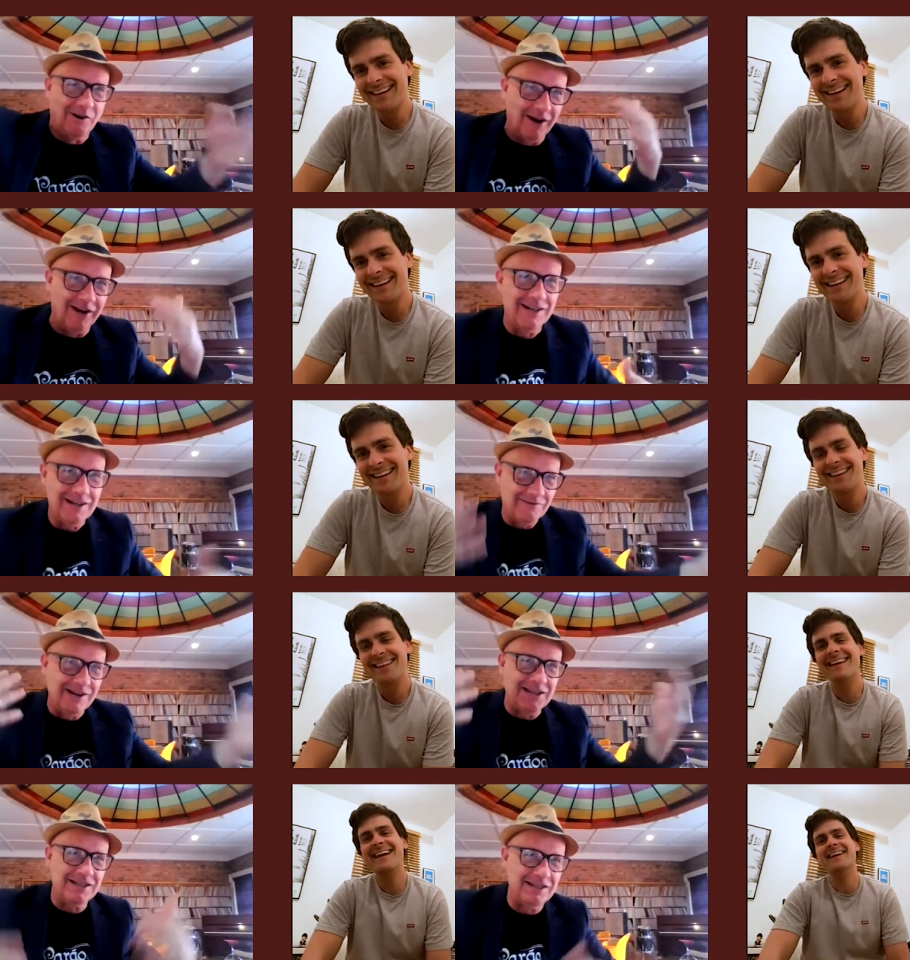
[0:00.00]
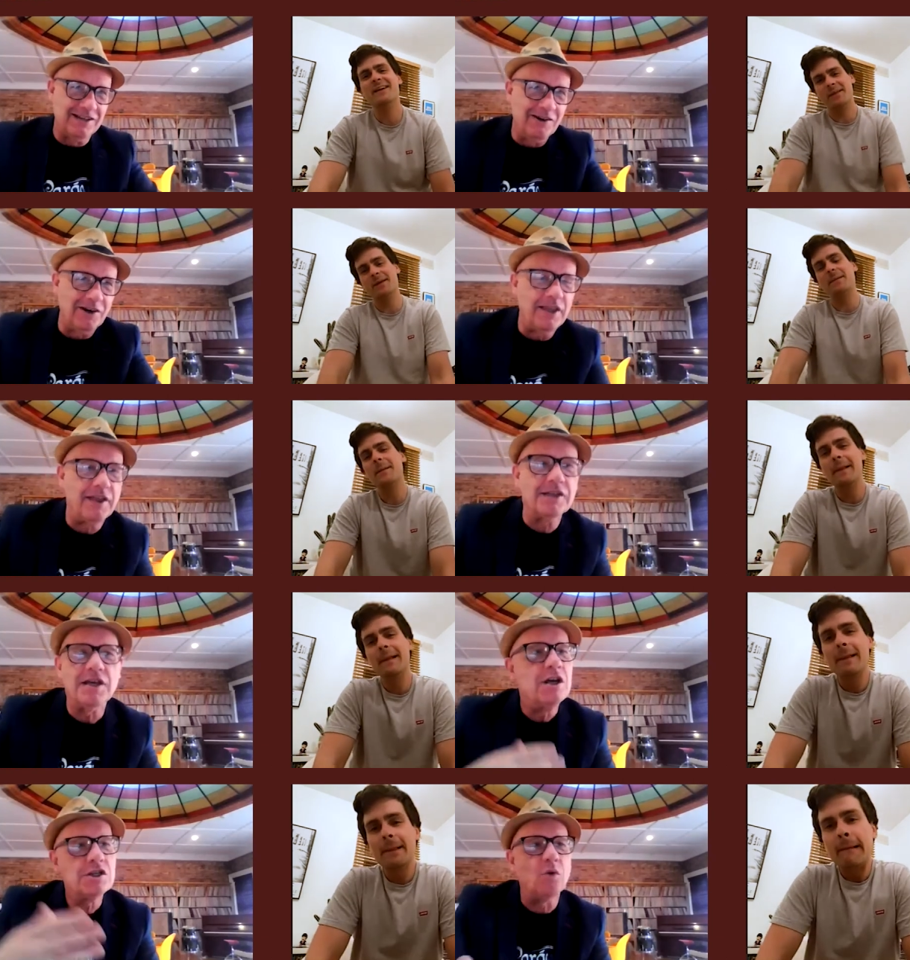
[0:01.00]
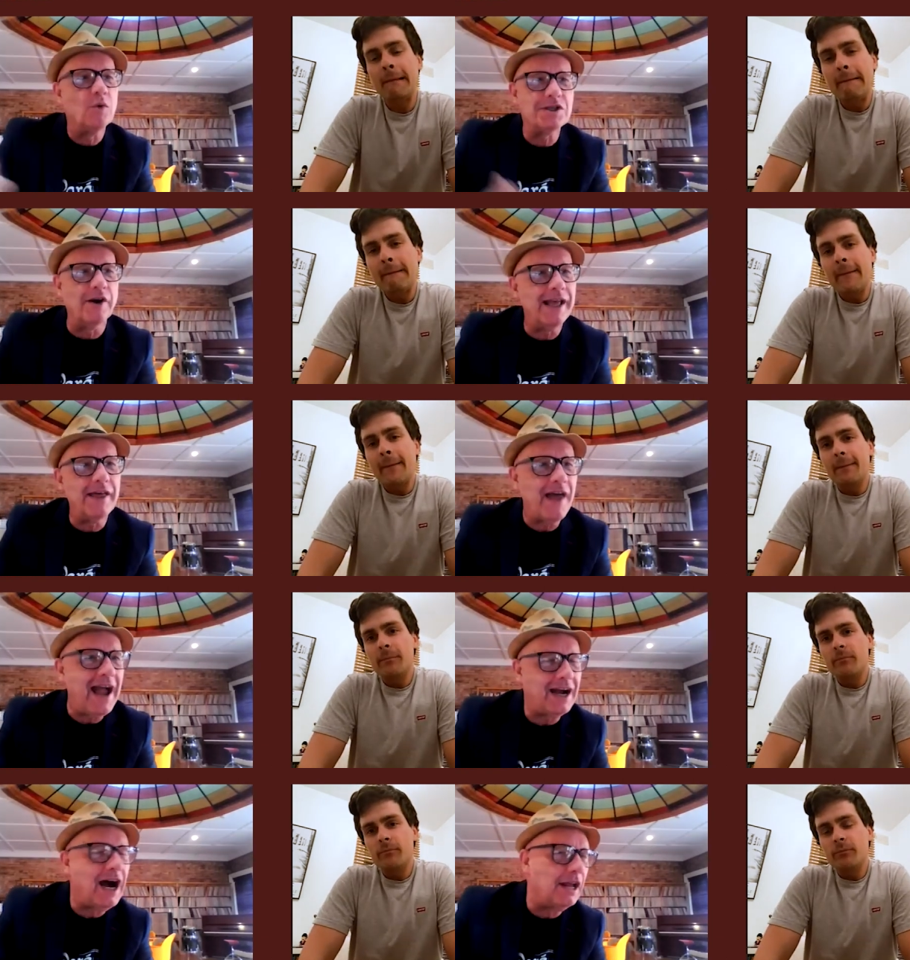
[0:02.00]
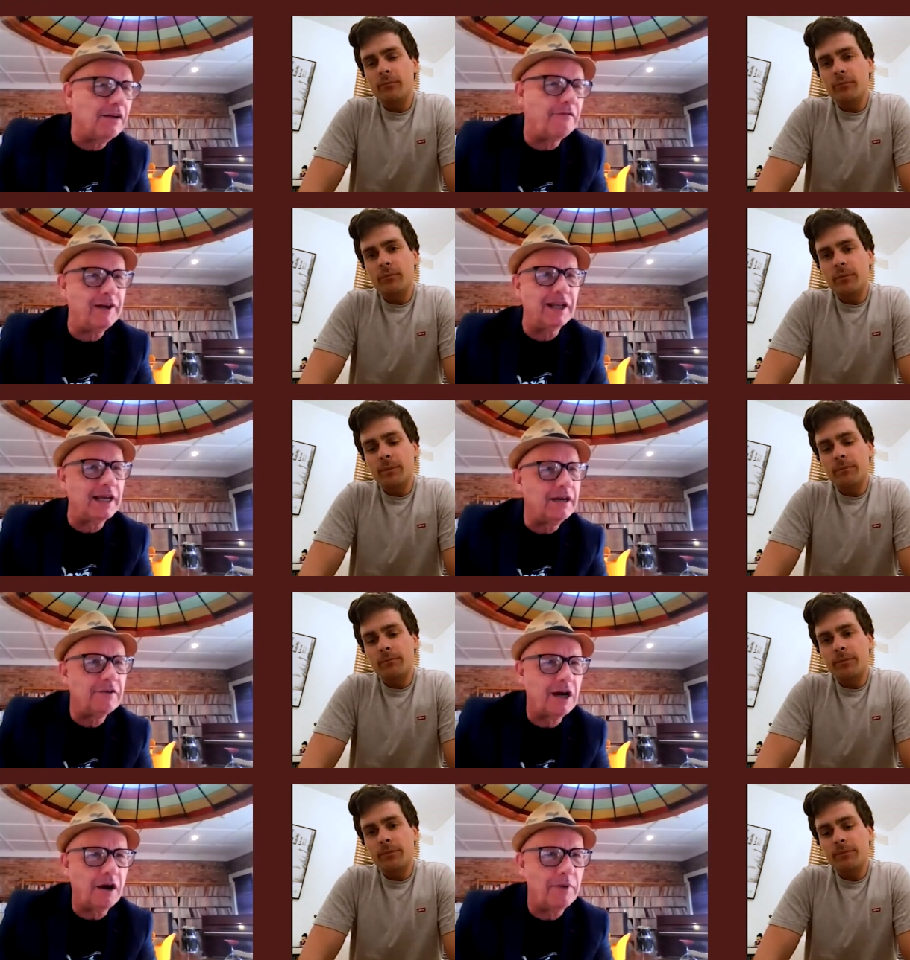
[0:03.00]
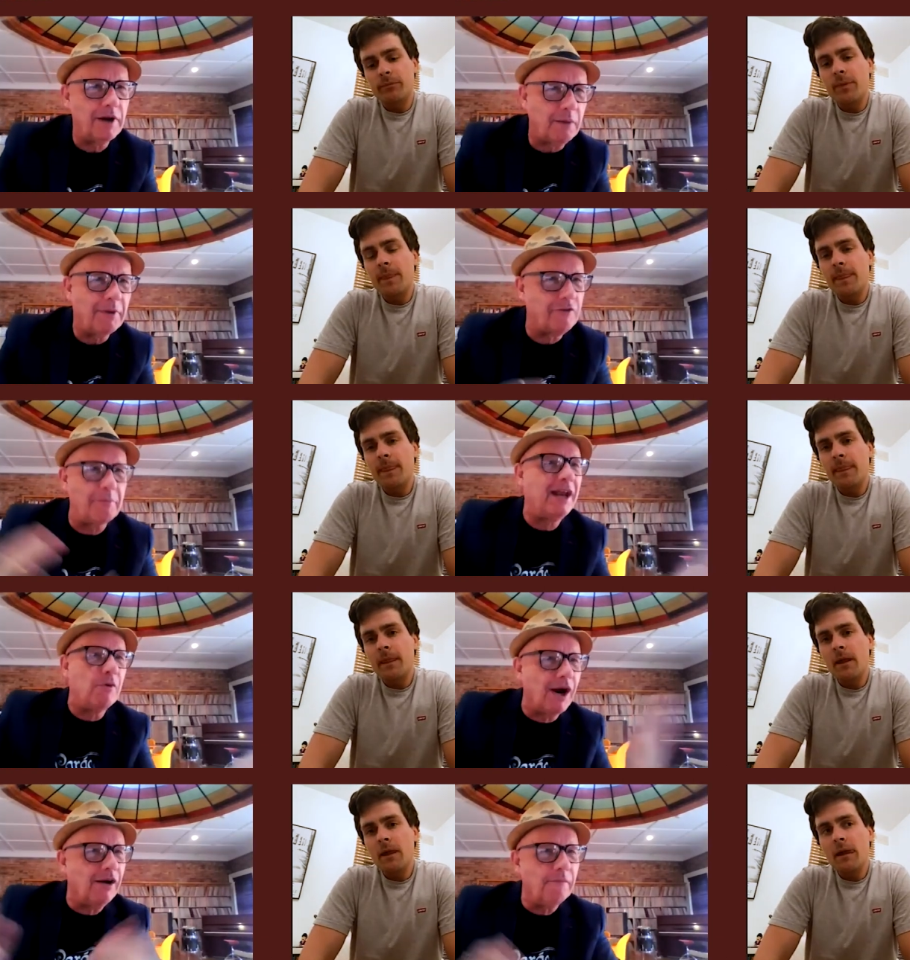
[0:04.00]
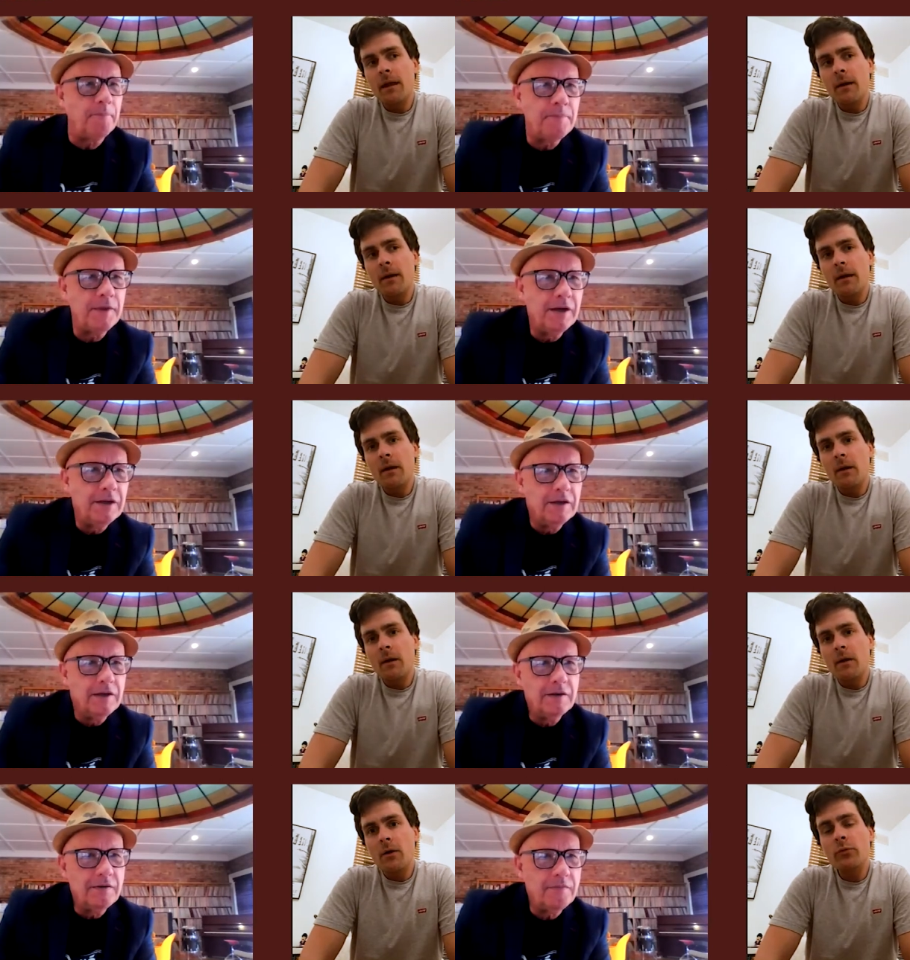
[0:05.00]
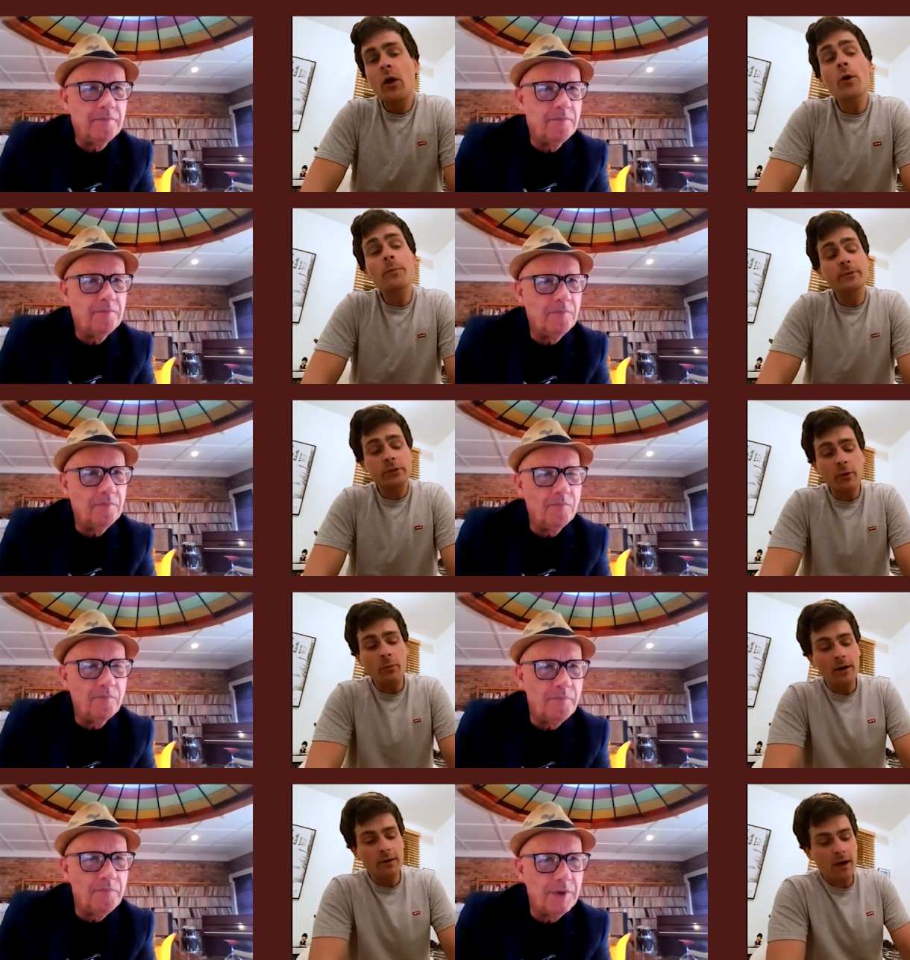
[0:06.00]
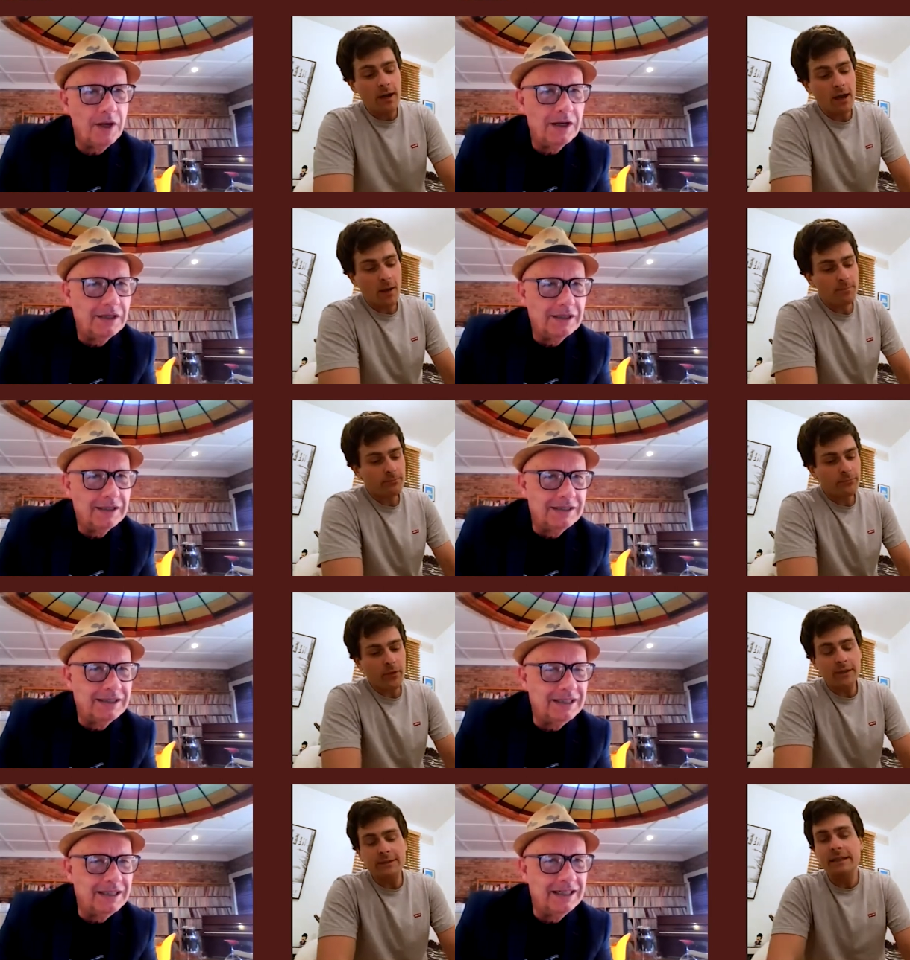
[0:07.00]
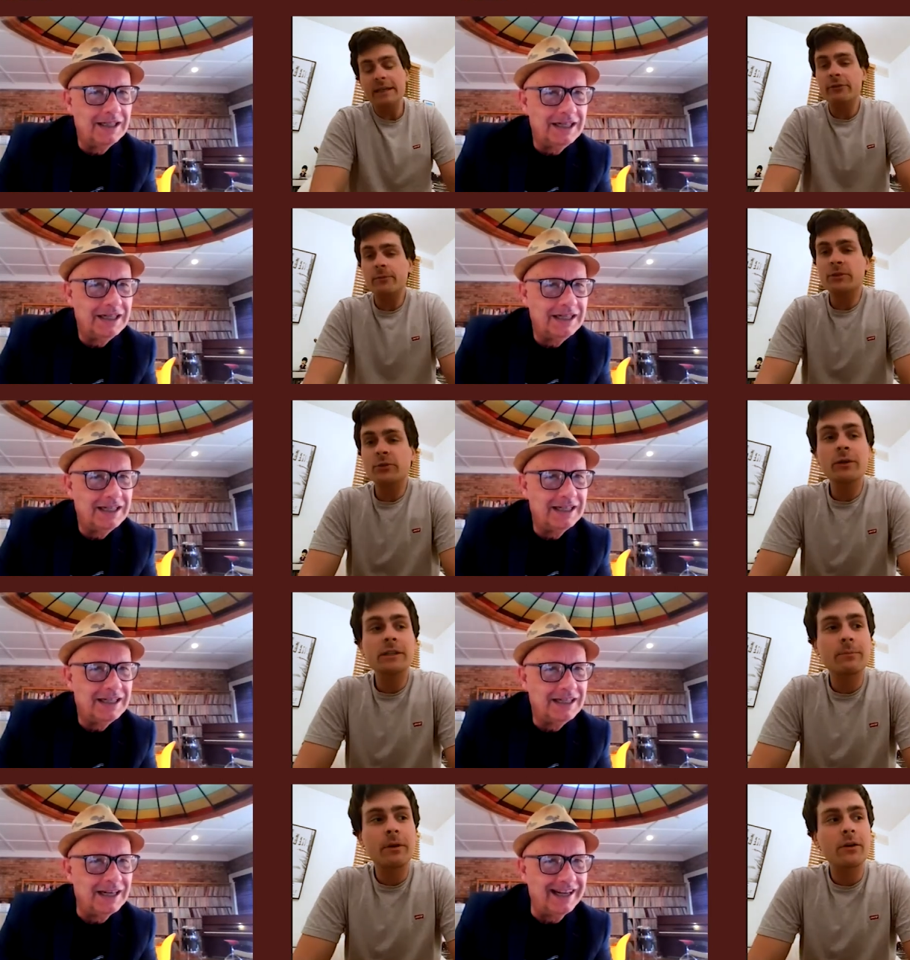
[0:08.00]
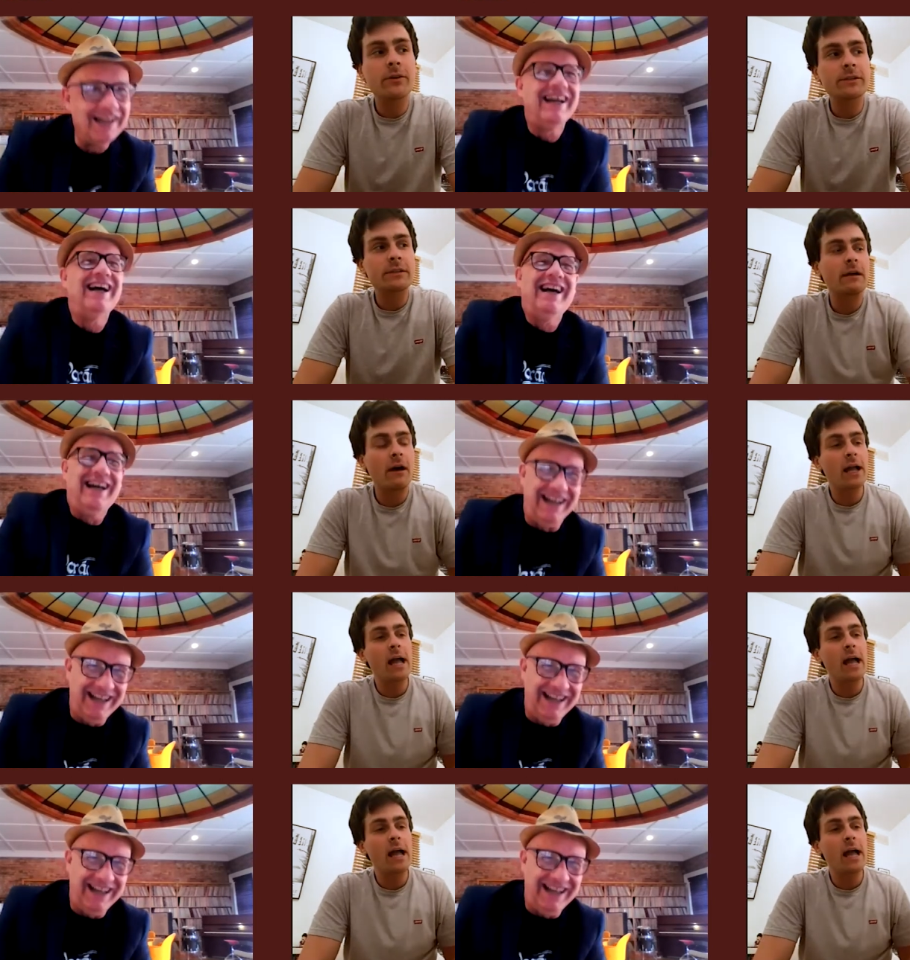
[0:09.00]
Speaker 1: know, right, right, yeah, yeah, yeah. Okay, things. So, was there any of that kind of feeling com- coming from anywhere?
Speaker 2: No, but you know what? I um, I didn't give them a choice because I